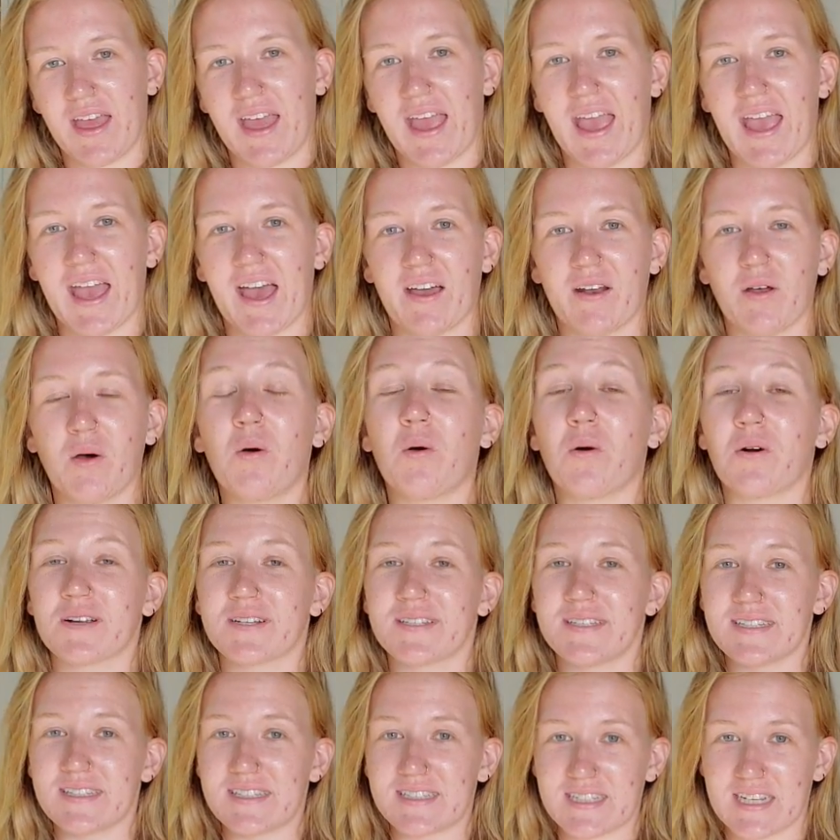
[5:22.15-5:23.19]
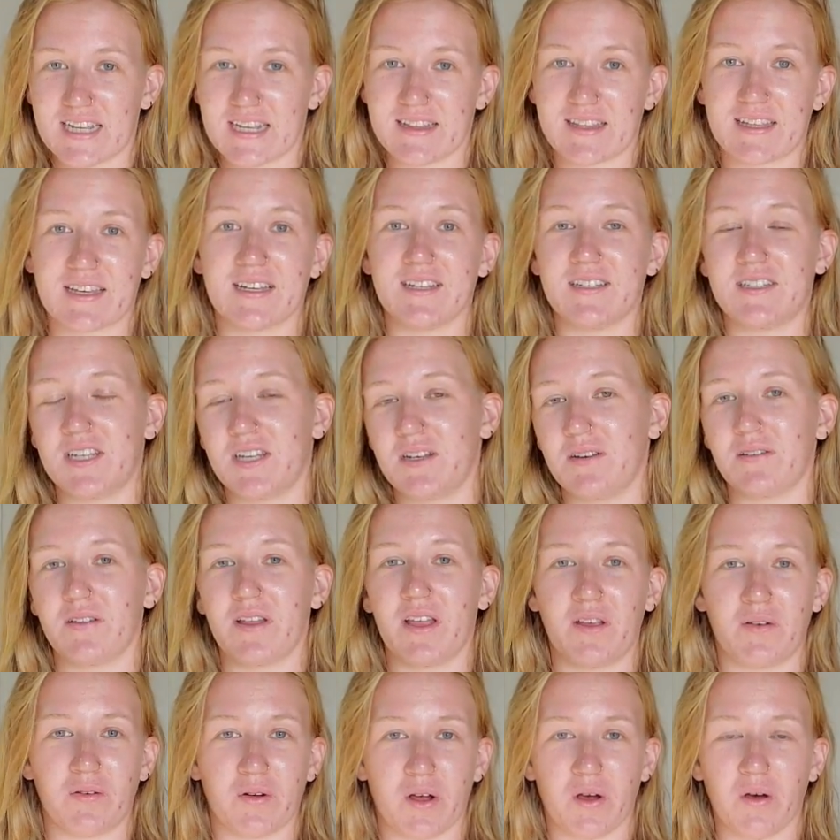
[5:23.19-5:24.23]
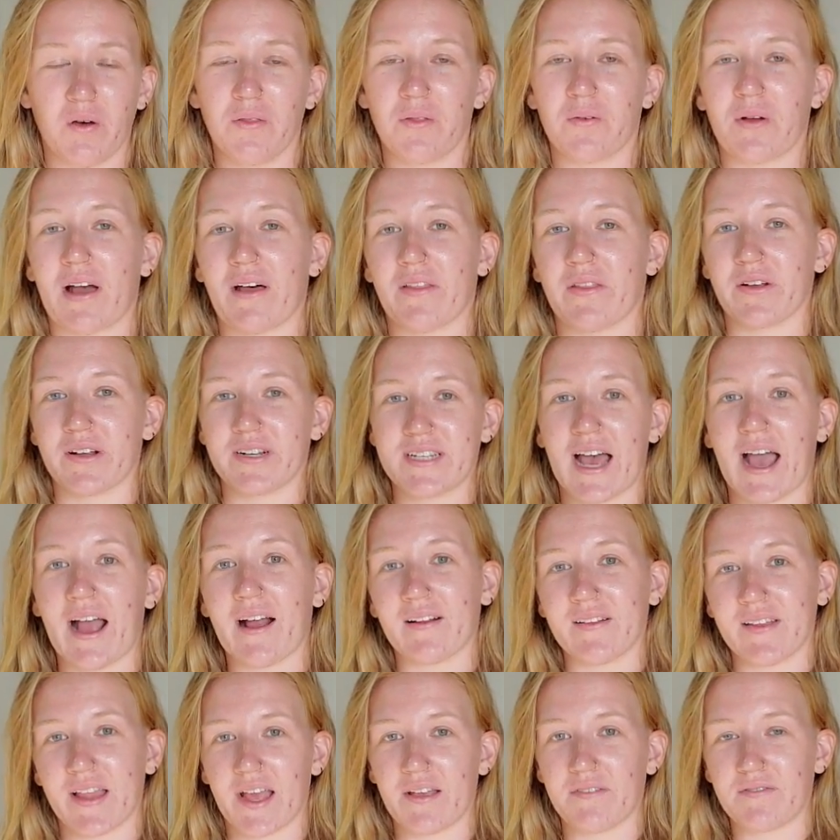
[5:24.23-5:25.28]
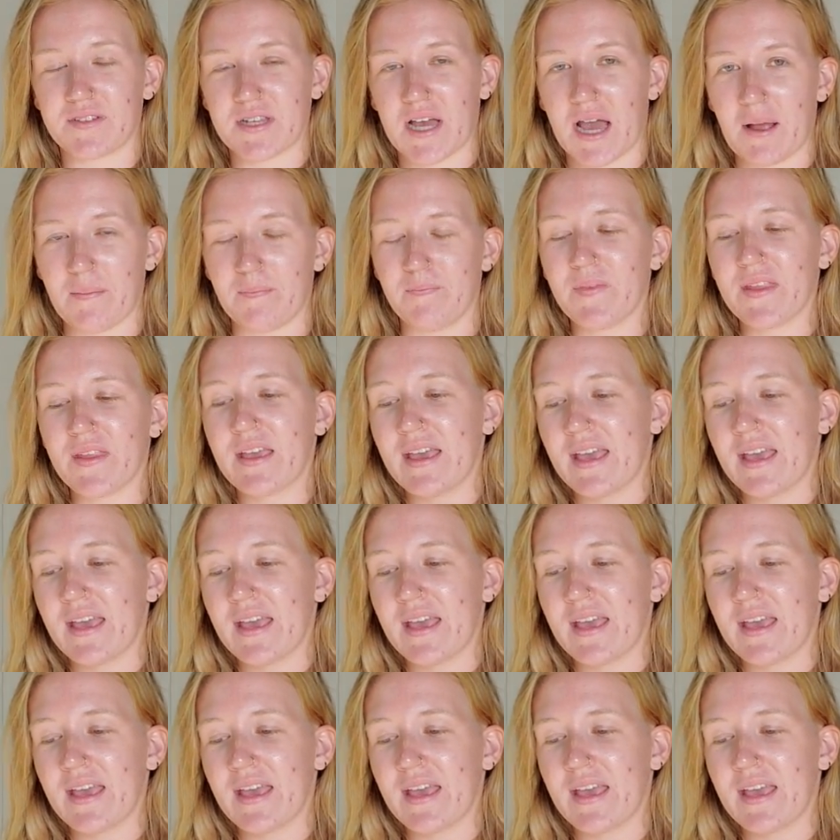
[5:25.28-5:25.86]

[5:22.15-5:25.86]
And horses' teeth continually grow throughout their entire lifetime.